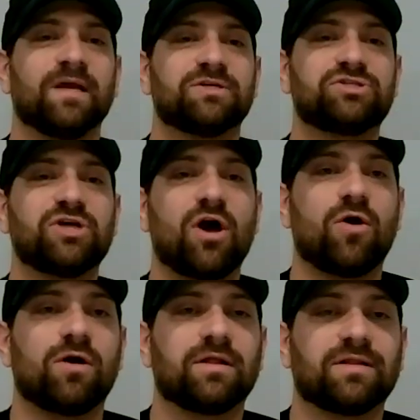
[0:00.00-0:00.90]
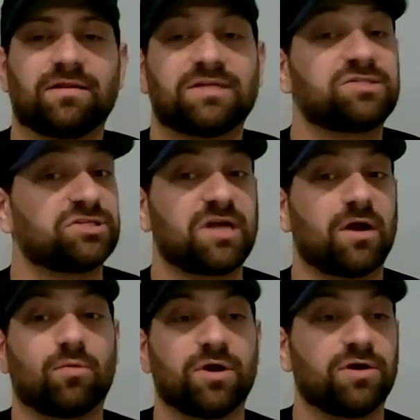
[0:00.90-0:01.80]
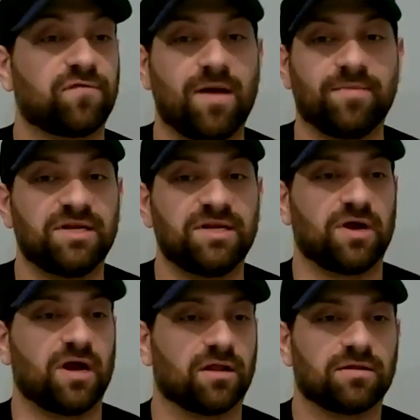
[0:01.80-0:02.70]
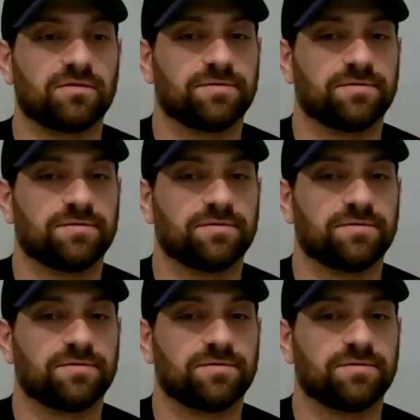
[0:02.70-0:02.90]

So let's just start where you're from in Israel.